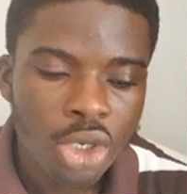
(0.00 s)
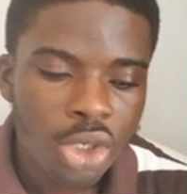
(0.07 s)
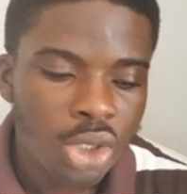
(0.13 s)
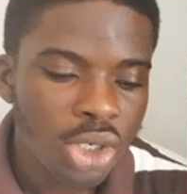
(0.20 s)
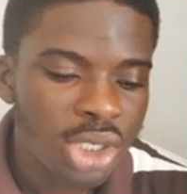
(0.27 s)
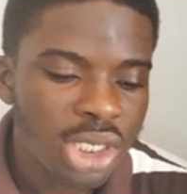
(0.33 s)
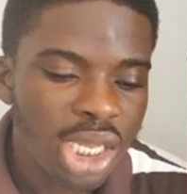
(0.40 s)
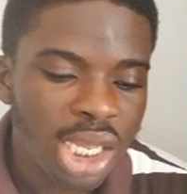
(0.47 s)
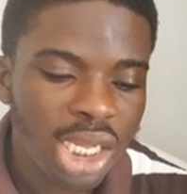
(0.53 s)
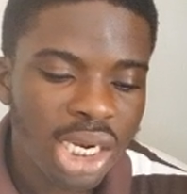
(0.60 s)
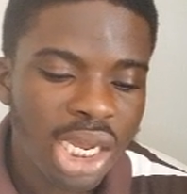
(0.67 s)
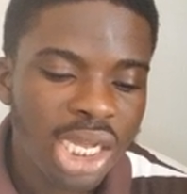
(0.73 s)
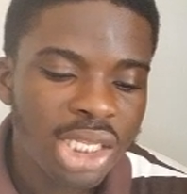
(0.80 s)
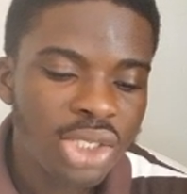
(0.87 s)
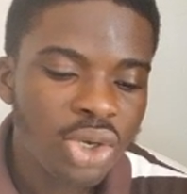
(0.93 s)
This is a
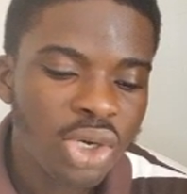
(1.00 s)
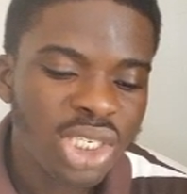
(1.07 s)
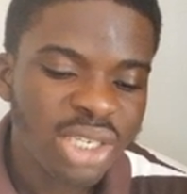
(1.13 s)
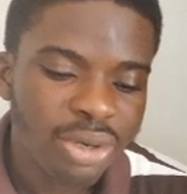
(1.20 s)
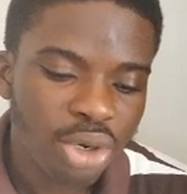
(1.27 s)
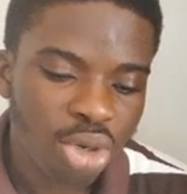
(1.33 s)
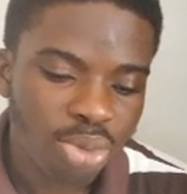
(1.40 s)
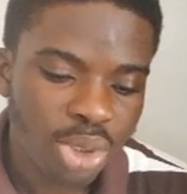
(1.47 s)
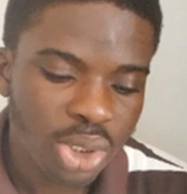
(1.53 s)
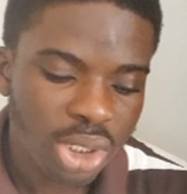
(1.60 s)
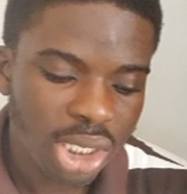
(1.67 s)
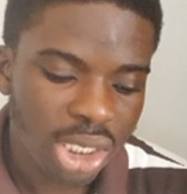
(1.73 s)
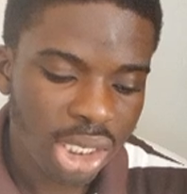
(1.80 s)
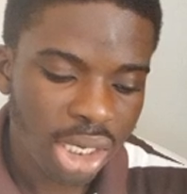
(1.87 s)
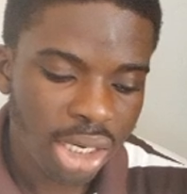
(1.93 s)
client or server computer on
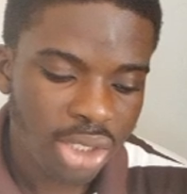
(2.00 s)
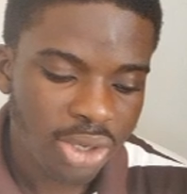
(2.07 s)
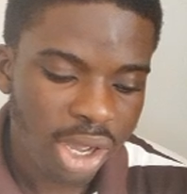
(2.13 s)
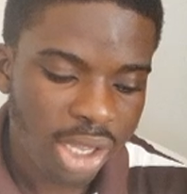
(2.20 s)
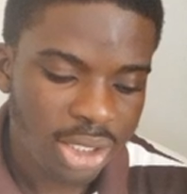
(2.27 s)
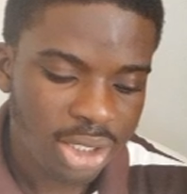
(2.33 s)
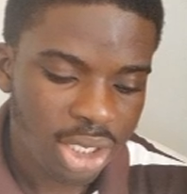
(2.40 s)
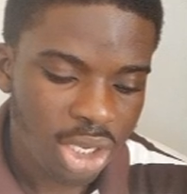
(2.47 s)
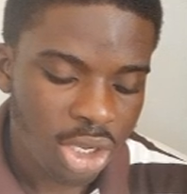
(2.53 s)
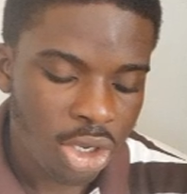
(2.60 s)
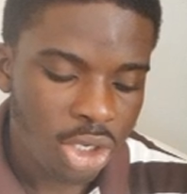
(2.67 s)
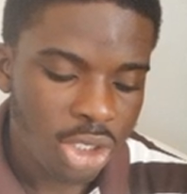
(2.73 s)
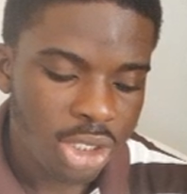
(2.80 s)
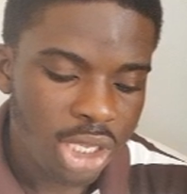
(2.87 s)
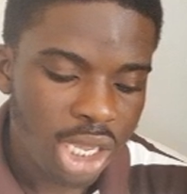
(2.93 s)
the internet, right?
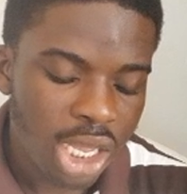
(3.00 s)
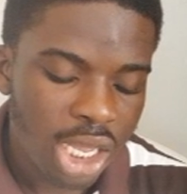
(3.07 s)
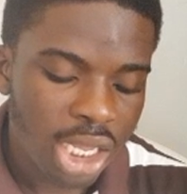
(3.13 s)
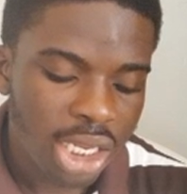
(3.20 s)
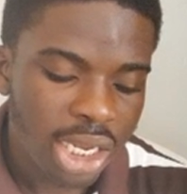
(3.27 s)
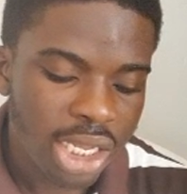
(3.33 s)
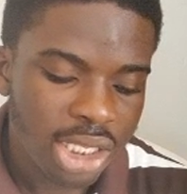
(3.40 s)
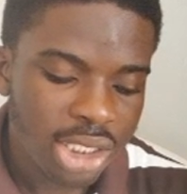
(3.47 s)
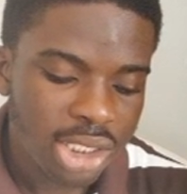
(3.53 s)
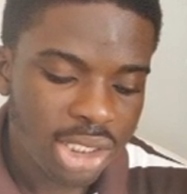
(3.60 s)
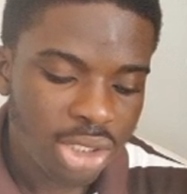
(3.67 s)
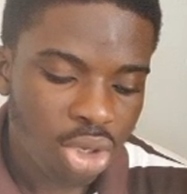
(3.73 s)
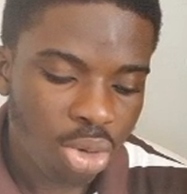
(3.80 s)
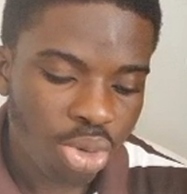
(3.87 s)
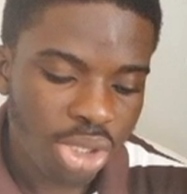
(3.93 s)
The
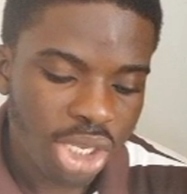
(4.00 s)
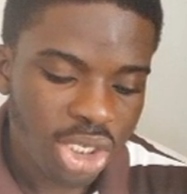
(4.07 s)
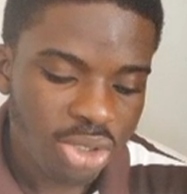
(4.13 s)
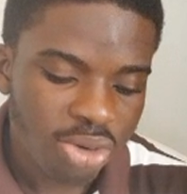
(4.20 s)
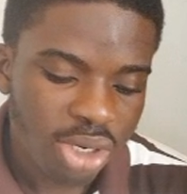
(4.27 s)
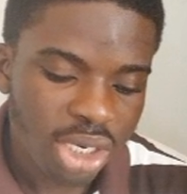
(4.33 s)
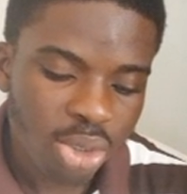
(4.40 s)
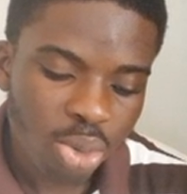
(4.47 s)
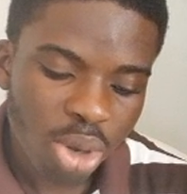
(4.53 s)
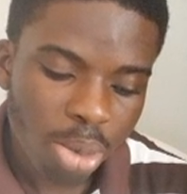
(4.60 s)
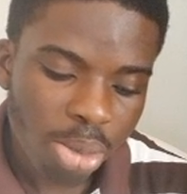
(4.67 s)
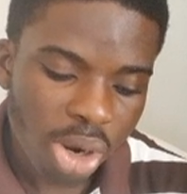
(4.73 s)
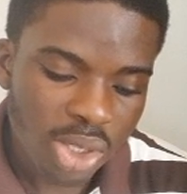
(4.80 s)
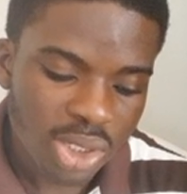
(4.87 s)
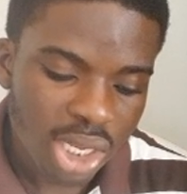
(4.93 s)
client's computers running web
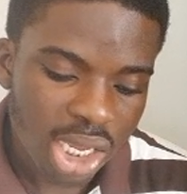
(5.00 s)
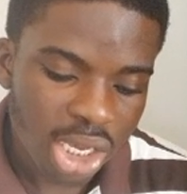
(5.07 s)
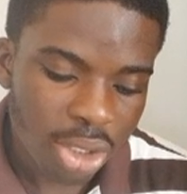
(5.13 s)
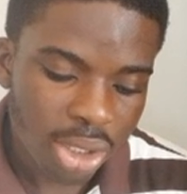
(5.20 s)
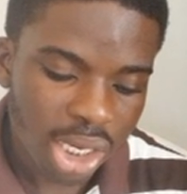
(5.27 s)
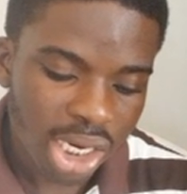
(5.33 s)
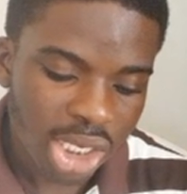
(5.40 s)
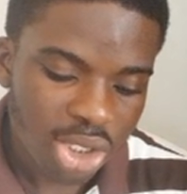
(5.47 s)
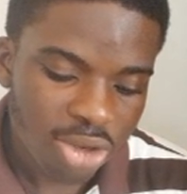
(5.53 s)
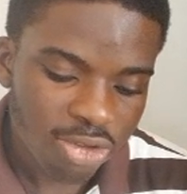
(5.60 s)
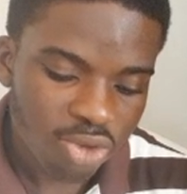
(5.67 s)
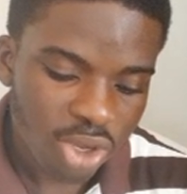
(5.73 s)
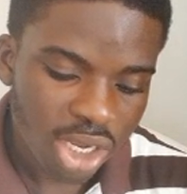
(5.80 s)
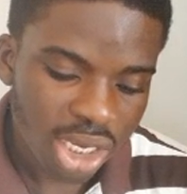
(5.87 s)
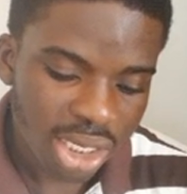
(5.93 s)
browser and other
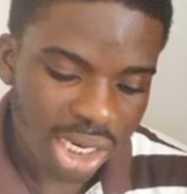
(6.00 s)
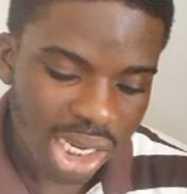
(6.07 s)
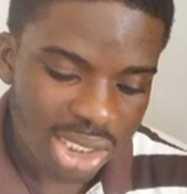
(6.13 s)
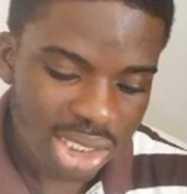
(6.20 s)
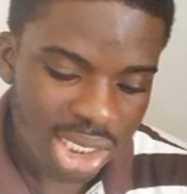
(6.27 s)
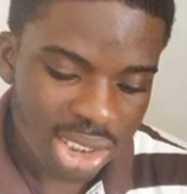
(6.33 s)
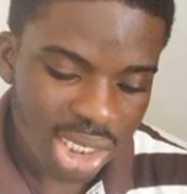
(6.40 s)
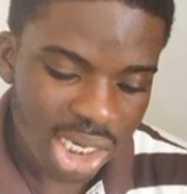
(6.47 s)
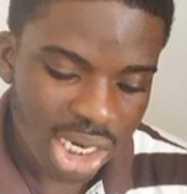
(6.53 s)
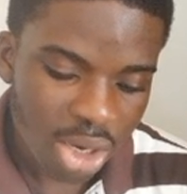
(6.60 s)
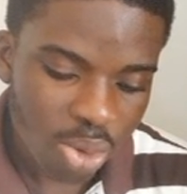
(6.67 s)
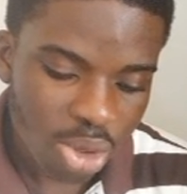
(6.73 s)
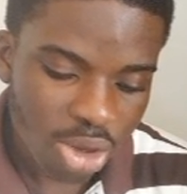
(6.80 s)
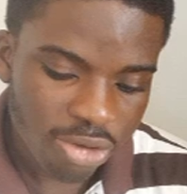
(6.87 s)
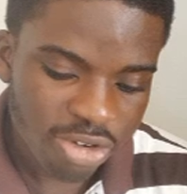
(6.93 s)
software can access an
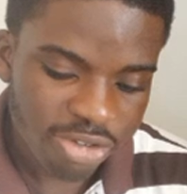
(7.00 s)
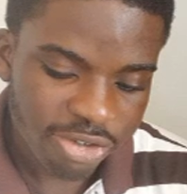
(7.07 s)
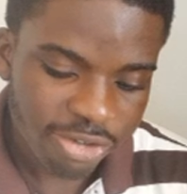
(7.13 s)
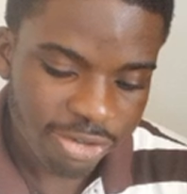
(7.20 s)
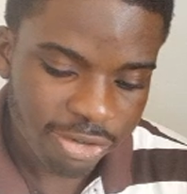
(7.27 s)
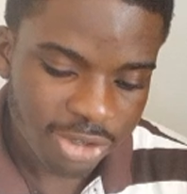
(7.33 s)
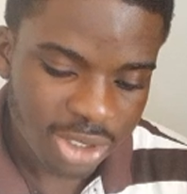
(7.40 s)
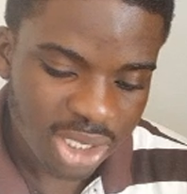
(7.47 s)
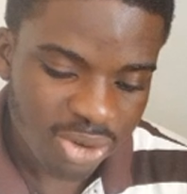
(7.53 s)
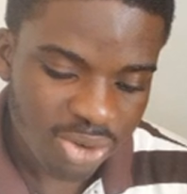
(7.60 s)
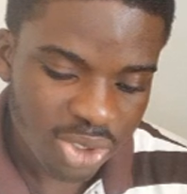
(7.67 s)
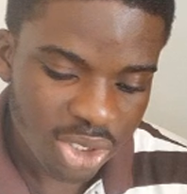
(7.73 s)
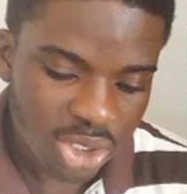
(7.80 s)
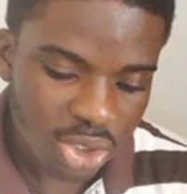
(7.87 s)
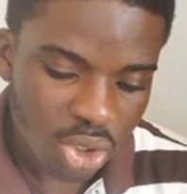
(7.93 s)
array of
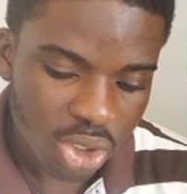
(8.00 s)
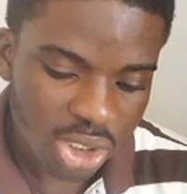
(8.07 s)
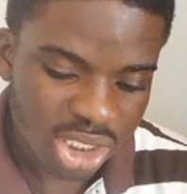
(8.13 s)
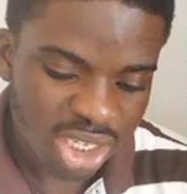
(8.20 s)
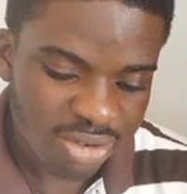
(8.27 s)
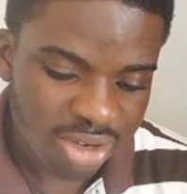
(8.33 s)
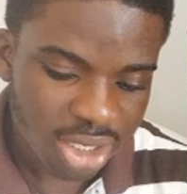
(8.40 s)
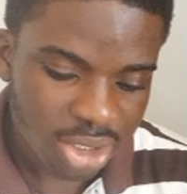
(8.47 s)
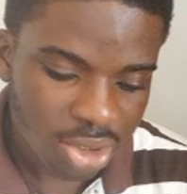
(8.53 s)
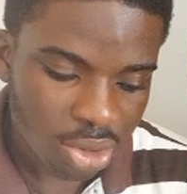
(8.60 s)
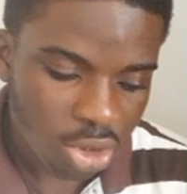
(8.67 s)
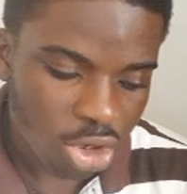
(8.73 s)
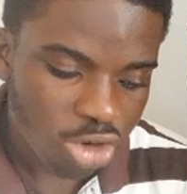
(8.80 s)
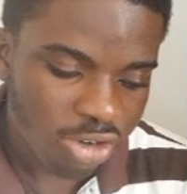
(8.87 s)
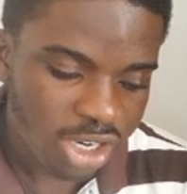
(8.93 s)
services on servers
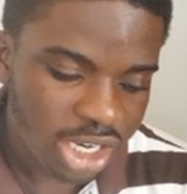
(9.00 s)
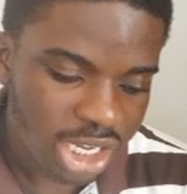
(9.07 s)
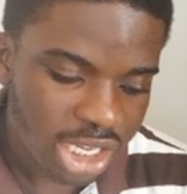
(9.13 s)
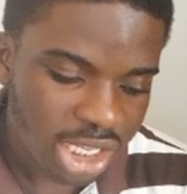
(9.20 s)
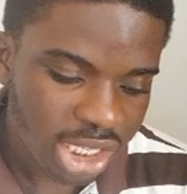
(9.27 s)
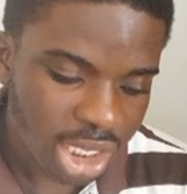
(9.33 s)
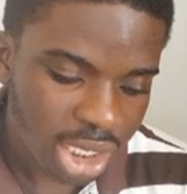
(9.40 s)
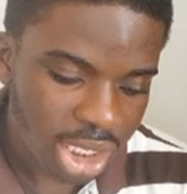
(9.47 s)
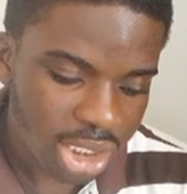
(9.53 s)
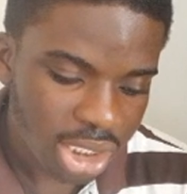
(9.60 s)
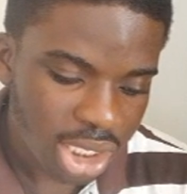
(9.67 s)
over the internet.